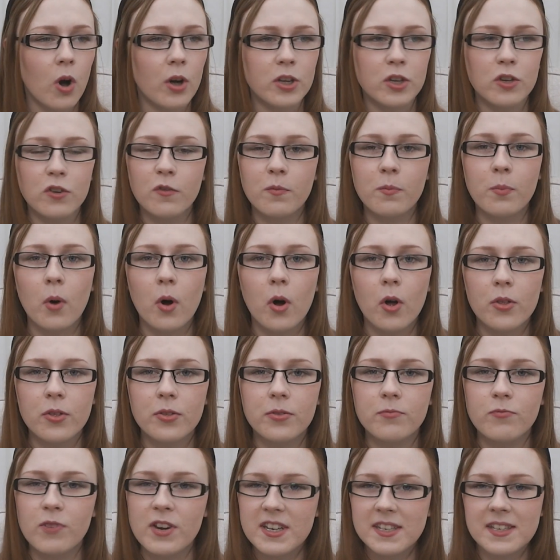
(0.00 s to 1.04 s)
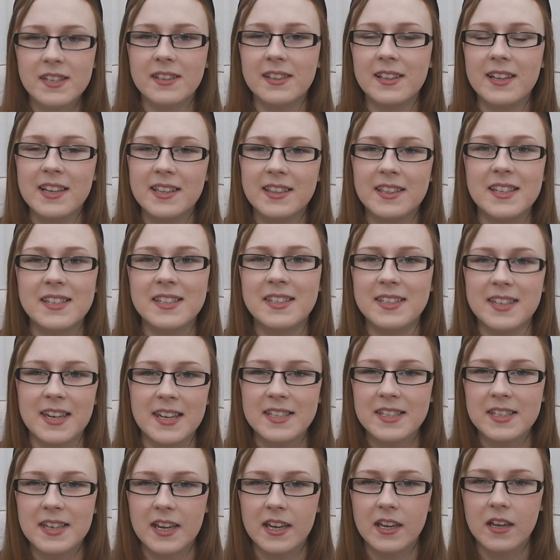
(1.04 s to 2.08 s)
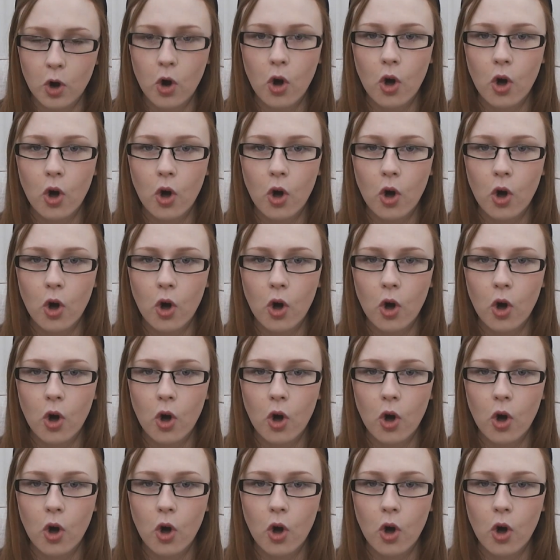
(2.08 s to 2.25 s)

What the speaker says: what you've bought recently that's Disney,